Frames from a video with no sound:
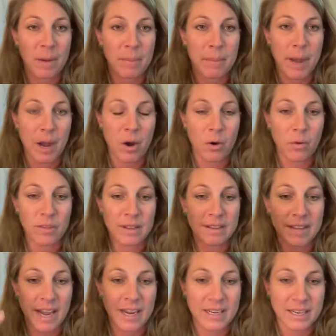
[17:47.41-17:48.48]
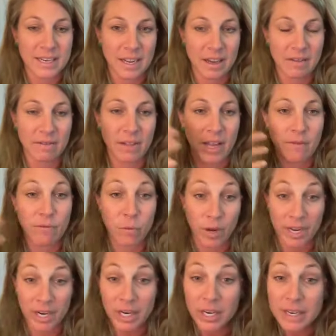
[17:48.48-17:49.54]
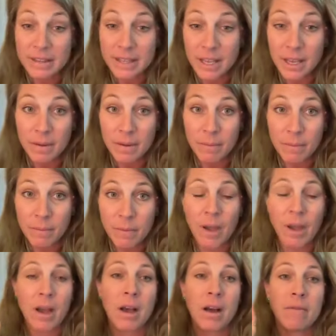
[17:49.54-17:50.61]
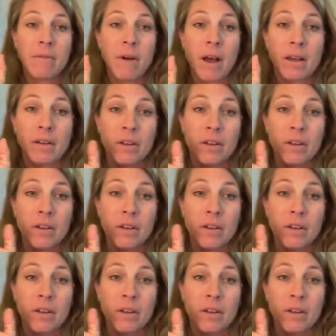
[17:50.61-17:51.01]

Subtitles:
about this idea of like voyeurism of,